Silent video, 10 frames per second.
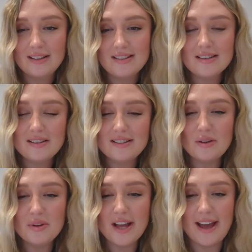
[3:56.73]
It's
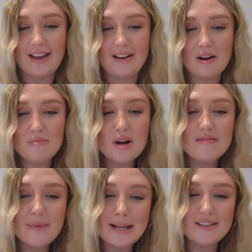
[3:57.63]
okay. I'm not a
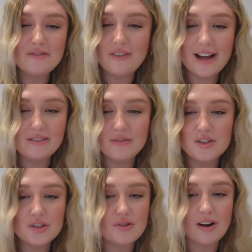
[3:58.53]
massive fan of the
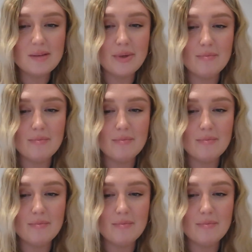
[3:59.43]
stripy